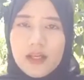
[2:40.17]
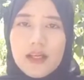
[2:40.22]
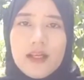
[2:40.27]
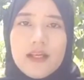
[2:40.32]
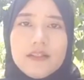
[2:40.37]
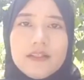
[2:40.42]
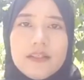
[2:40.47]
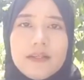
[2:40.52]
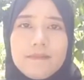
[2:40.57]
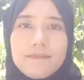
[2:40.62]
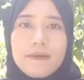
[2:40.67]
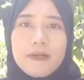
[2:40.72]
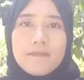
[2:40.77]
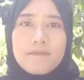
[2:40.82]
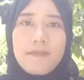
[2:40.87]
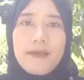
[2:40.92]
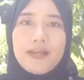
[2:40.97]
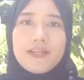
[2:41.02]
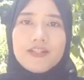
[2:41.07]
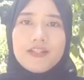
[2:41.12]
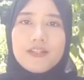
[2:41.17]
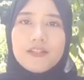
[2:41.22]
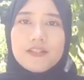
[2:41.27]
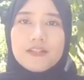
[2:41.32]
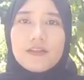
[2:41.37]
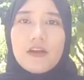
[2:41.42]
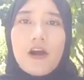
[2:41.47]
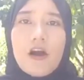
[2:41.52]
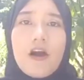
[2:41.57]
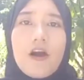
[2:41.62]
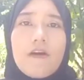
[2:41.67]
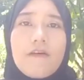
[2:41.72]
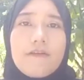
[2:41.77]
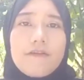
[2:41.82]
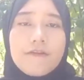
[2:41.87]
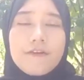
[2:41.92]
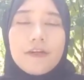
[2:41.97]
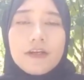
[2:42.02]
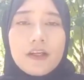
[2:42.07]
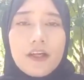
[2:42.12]
The preparations
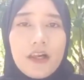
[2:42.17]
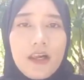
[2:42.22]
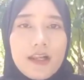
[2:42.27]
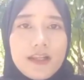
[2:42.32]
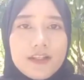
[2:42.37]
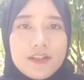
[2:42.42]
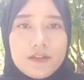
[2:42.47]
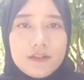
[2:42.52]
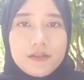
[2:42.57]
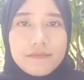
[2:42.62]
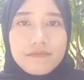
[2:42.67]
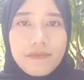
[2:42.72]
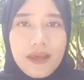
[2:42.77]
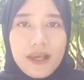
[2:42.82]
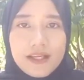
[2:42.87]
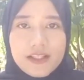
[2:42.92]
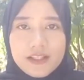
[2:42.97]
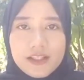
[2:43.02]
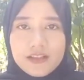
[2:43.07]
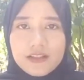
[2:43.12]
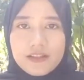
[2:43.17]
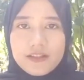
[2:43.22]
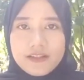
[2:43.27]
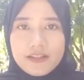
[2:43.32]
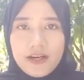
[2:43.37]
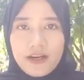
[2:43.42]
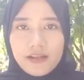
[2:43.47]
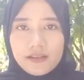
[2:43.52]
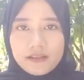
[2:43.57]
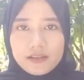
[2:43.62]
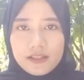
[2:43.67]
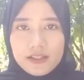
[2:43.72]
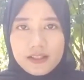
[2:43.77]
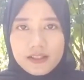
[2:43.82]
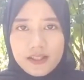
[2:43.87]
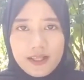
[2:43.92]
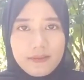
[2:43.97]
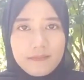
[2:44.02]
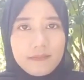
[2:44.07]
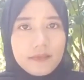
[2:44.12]
for classroom action research,
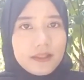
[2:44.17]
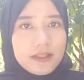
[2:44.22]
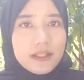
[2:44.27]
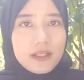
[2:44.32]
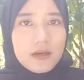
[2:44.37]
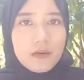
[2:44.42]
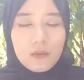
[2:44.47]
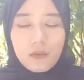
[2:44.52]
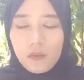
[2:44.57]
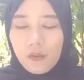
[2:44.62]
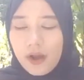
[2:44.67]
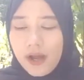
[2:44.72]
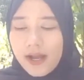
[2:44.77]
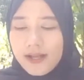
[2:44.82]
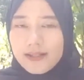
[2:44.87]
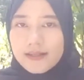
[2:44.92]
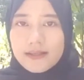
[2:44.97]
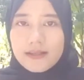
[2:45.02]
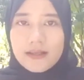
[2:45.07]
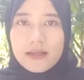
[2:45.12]
namely 1.